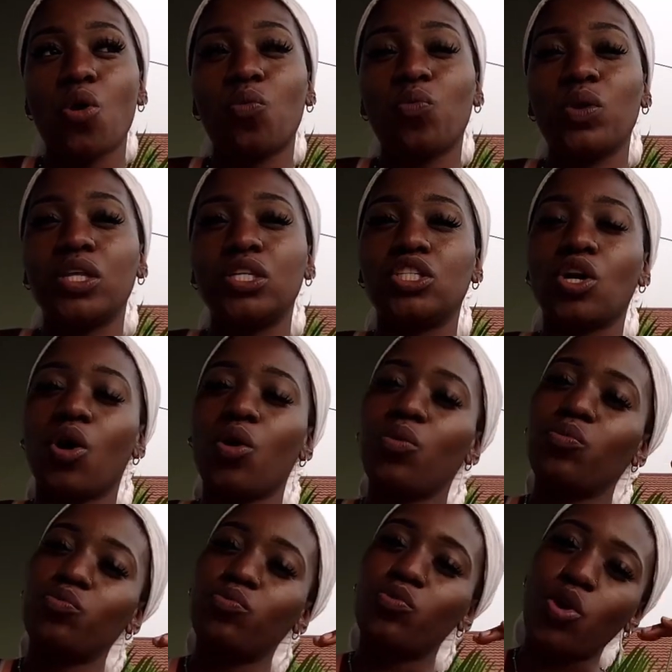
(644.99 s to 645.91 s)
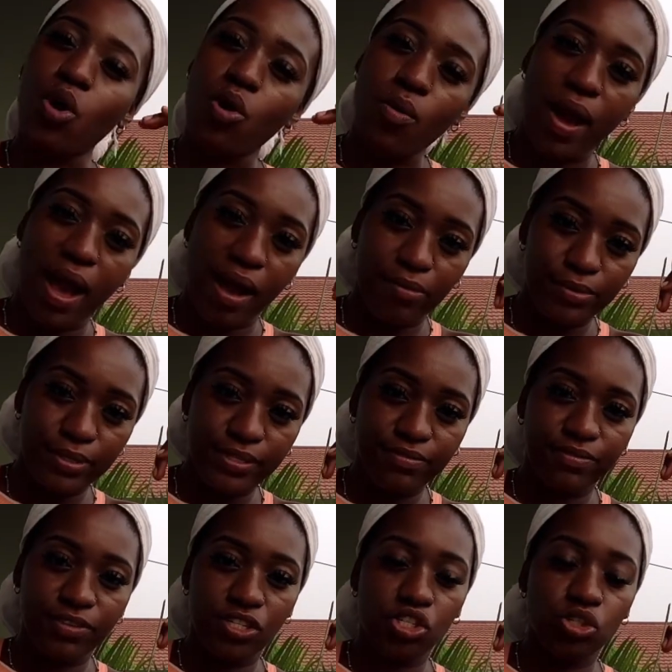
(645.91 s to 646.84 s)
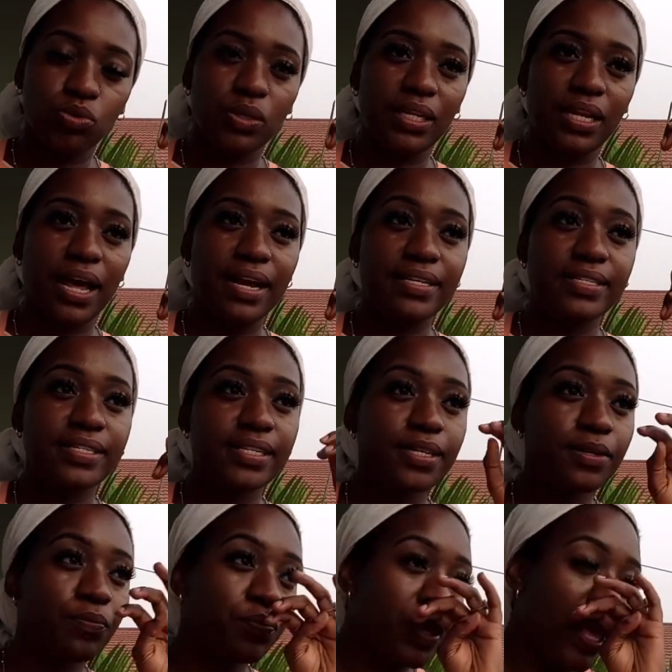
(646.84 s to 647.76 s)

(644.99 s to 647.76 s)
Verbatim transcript: we don't know how to visualize it.